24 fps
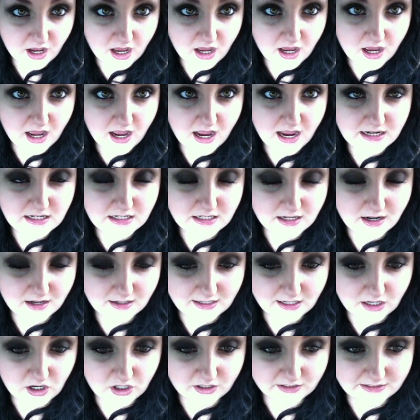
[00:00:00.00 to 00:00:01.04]
I did not
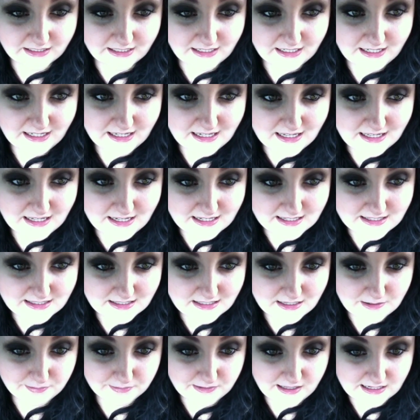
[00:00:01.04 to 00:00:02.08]
get hardly any
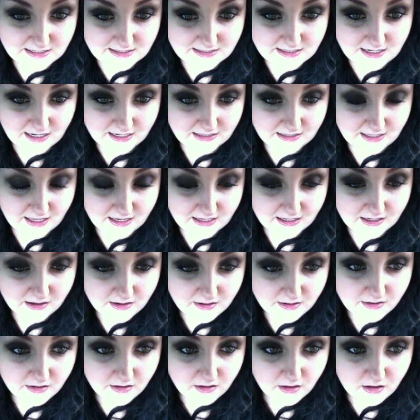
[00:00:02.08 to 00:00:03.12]
sleep last night, like,
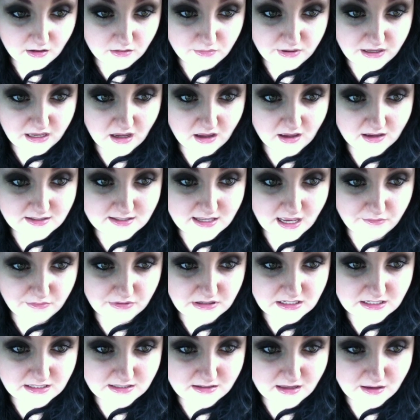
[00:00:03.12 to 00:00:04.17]
because I
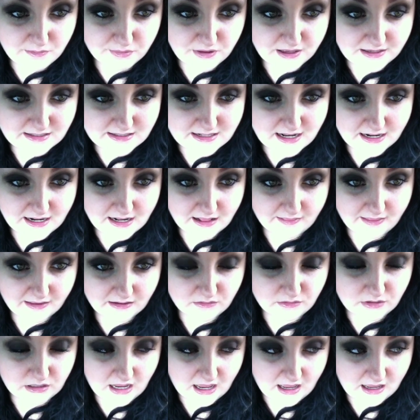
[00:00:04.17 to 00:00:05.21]
went to sleep last night at like
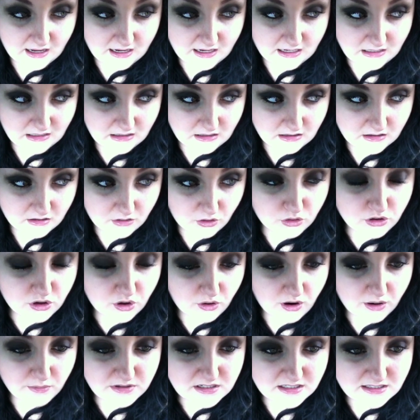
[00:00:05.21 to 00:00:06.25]
9, or
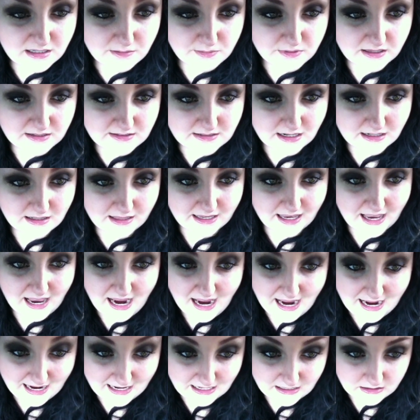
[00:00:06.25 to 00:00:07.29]
no, I went to sleep last night at like
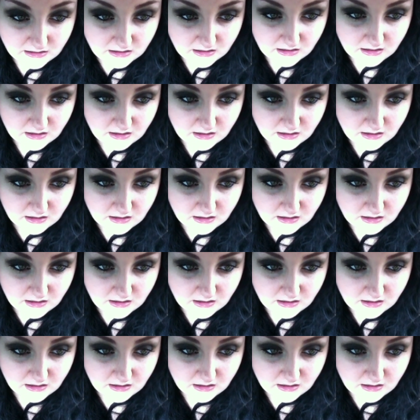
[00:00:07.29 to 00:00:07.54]
8,